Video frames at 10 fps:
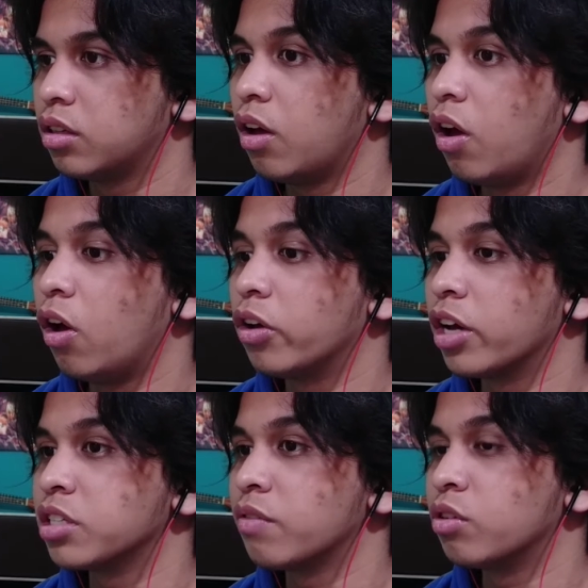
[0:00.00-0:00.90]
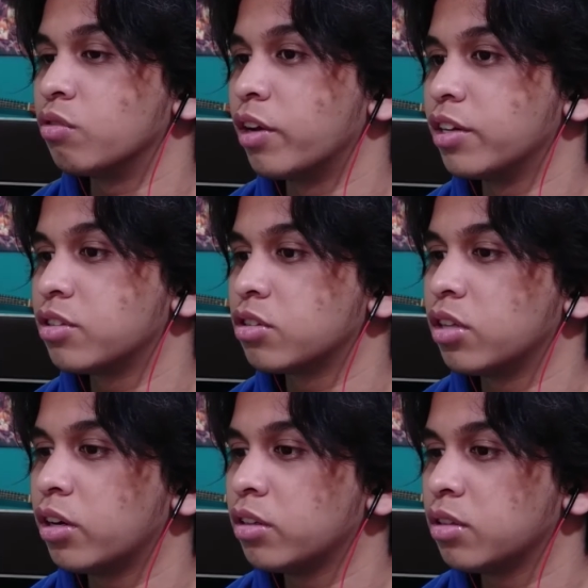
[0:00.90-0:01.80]
Oh, you guys have to erase her
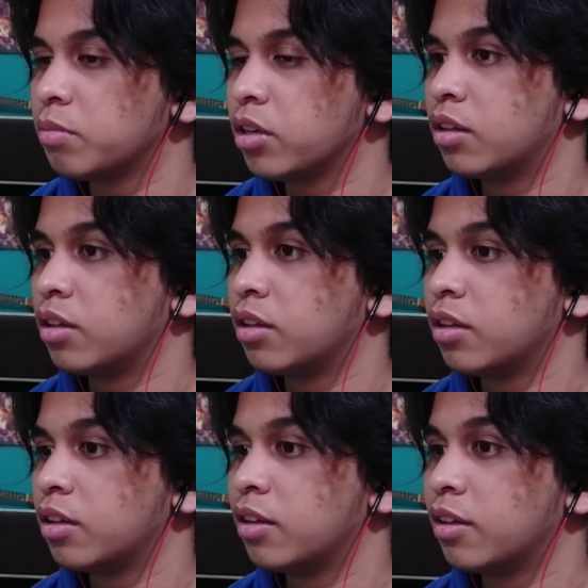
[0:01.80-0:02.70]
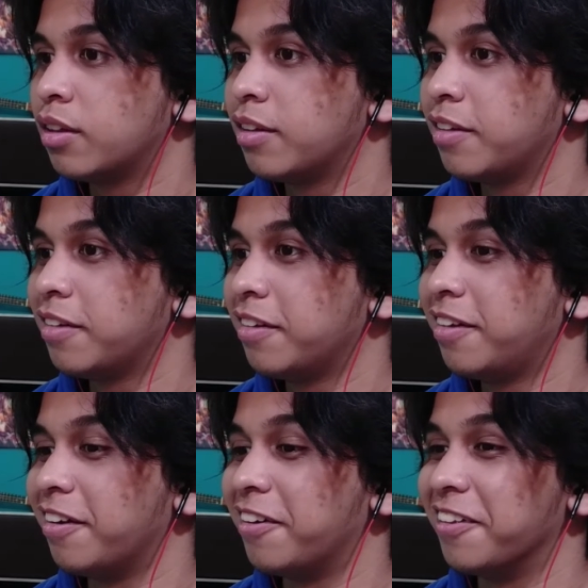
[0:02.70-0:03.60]
there or something?
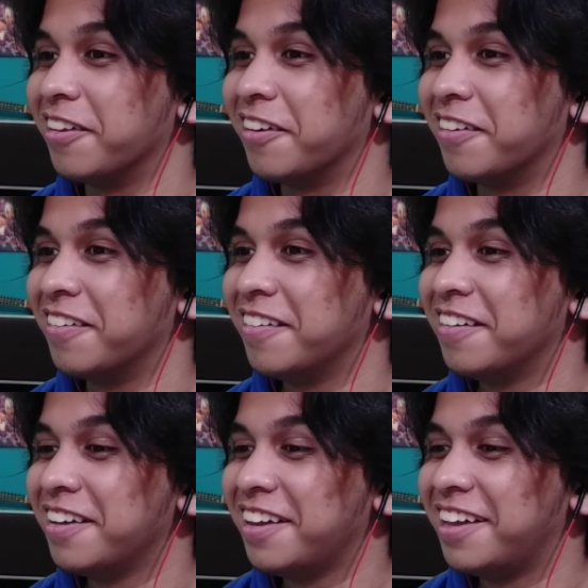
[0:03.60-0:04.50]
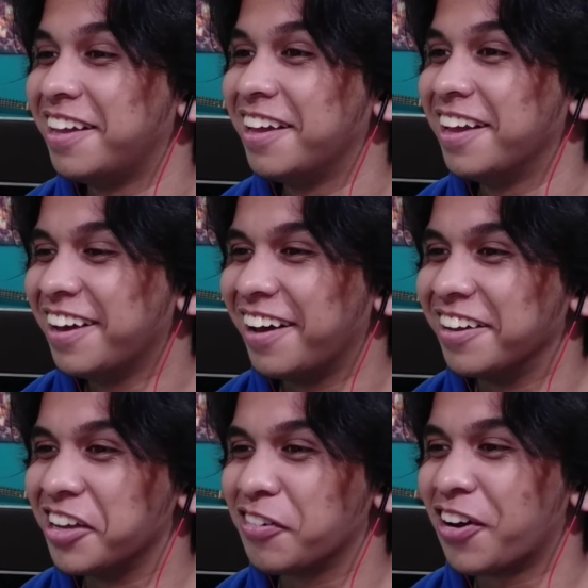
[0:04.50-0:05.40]
Oh no. Oh,
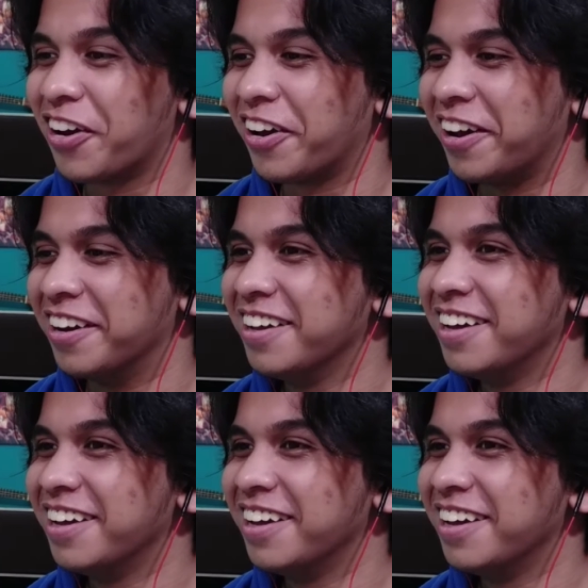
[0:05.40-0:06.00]
they've caught on.